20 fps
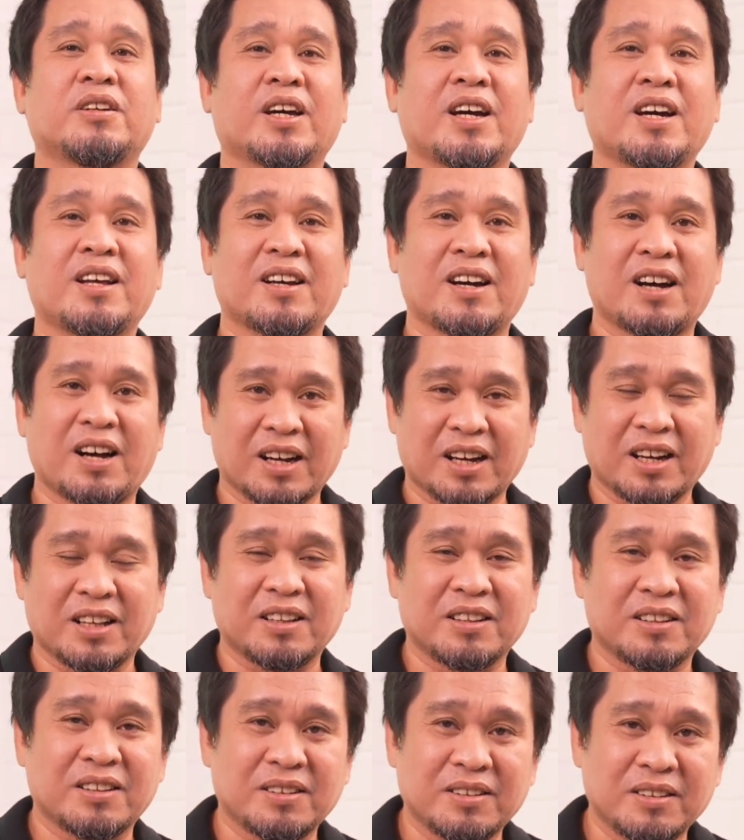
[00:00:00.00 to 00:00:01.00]
Ayan,
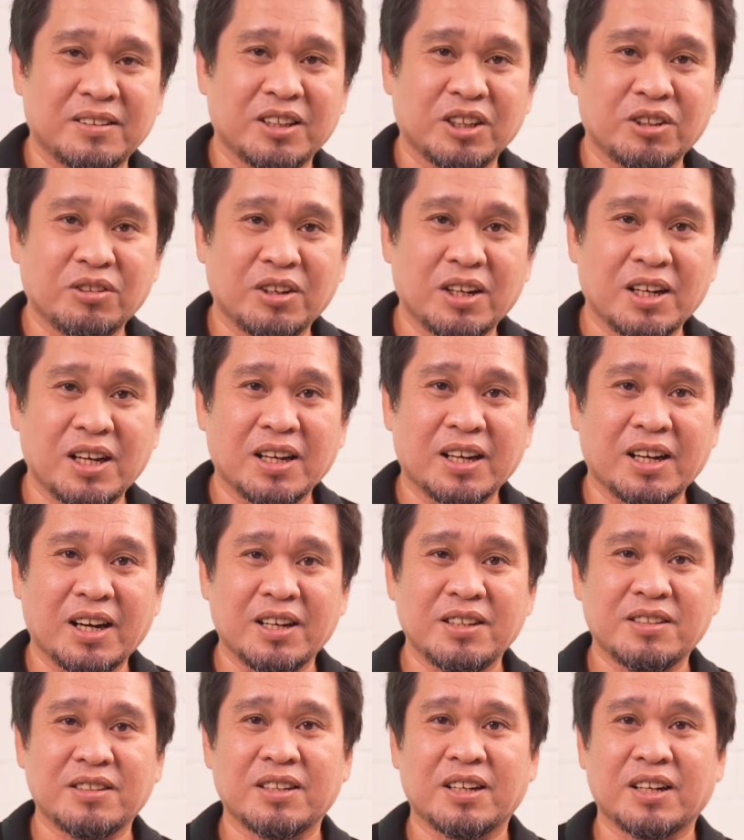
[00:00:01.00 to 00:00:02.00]
hanggang dito na lang
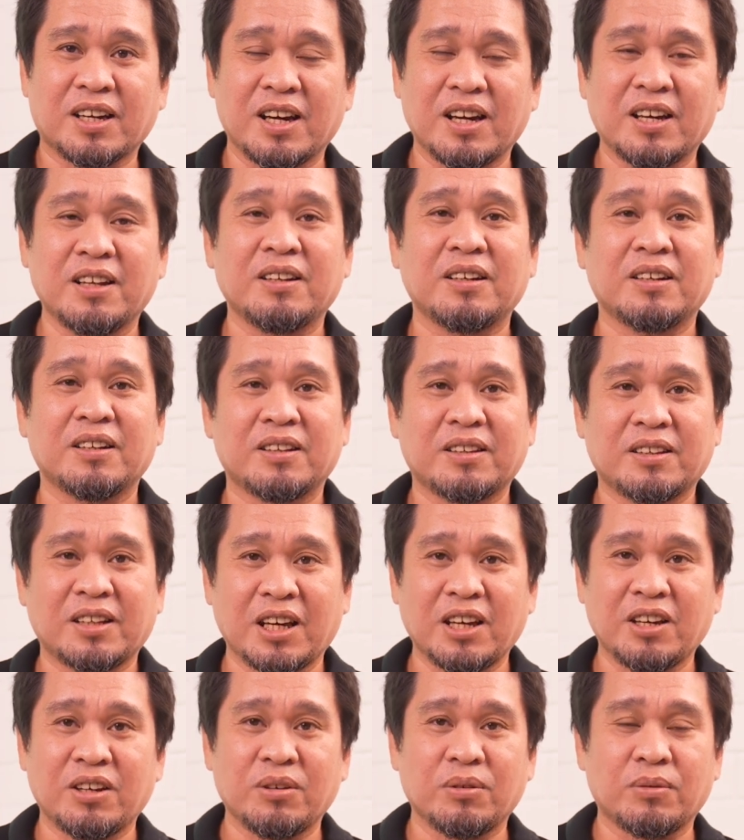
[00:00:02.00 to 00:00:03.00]
guys. Again,
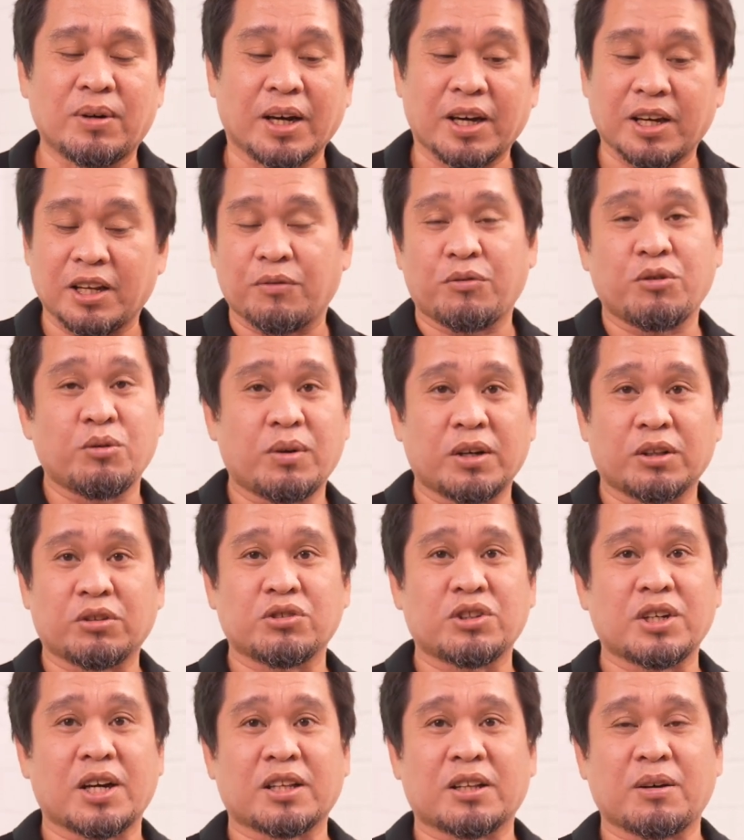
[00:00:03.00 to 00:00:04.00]
thank you. Again, if you want
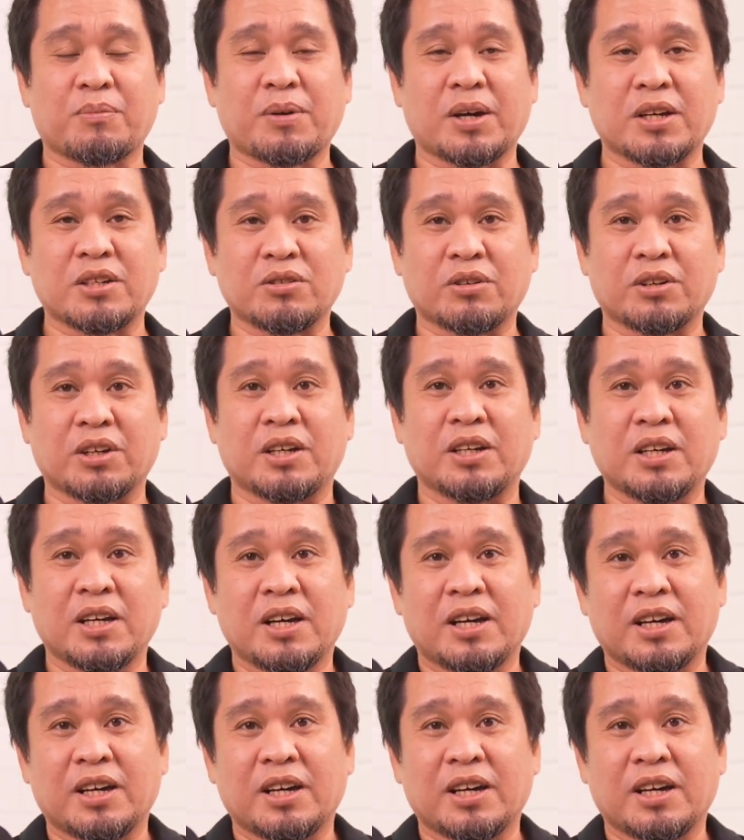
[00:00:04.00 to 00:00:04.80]
to check the price, sorry.